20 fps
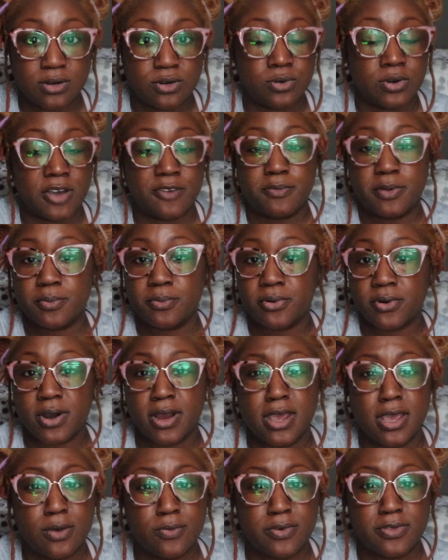who have been
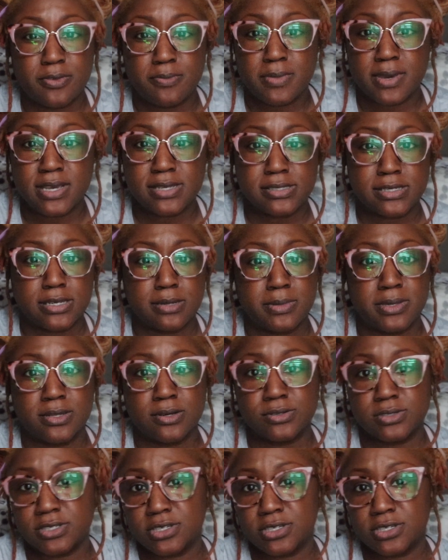praying with me, sending me those